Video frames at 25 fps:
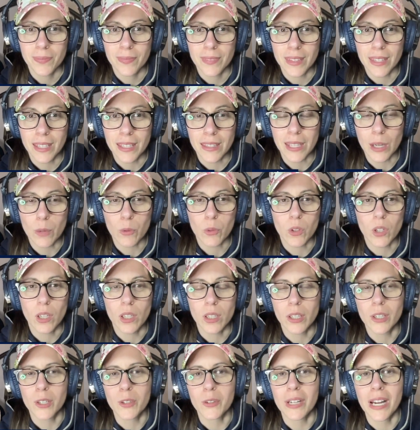that they were
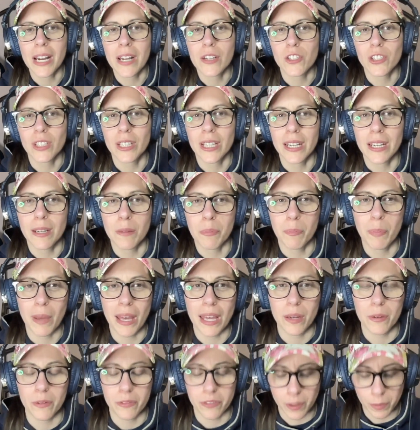all congratulating
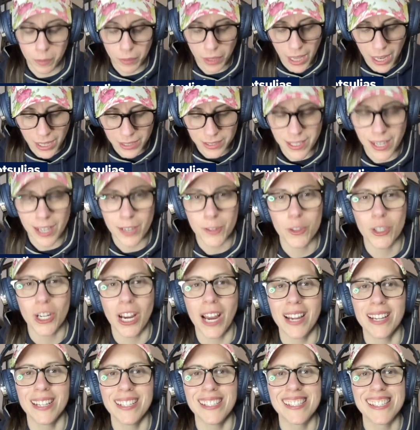Ben from Locked On
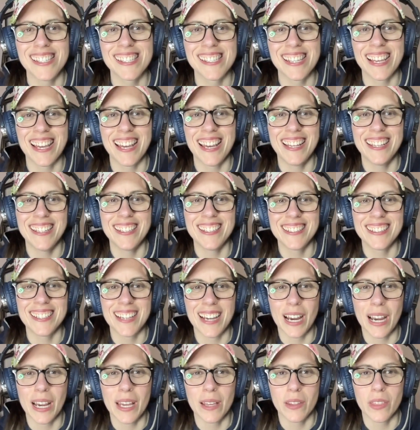Giants. And
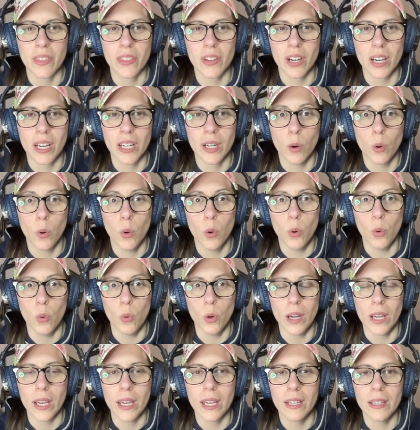I thought, ooh.
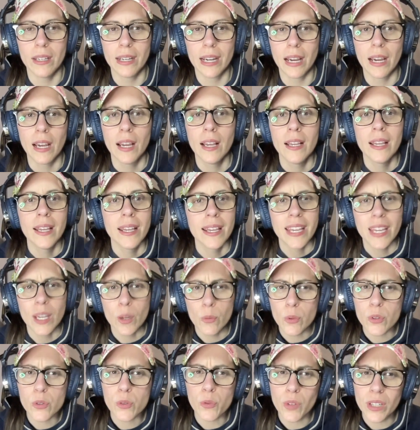And
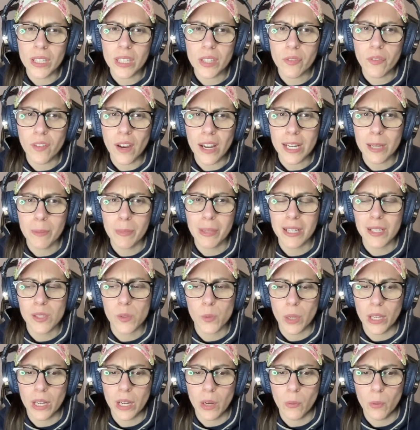it was really funny because
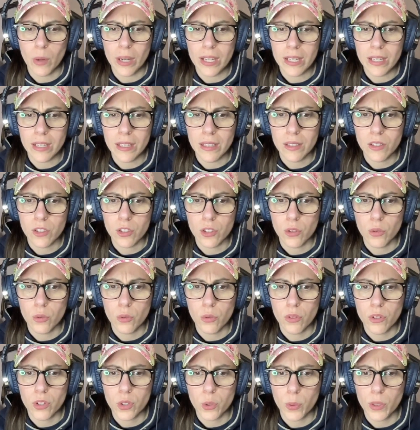when I went into
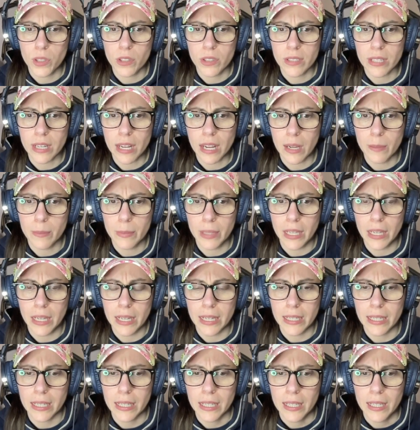the Twitter
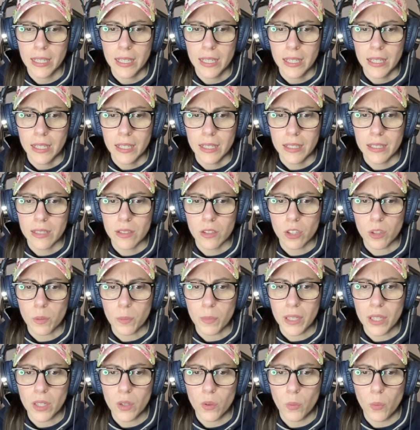timeline, it took
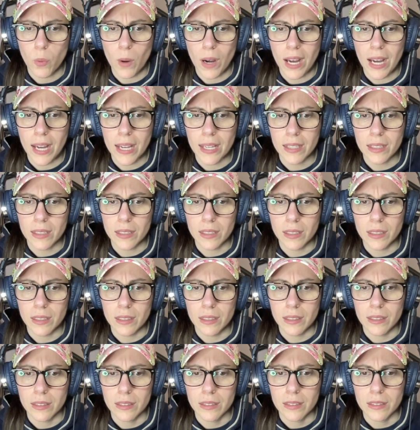me a
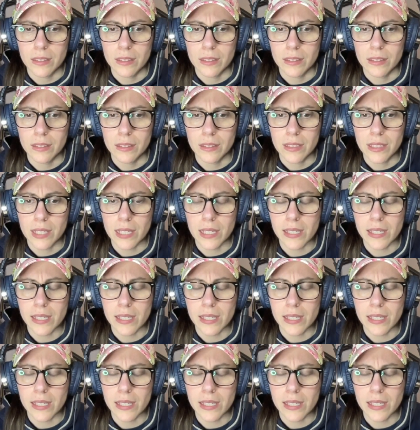while to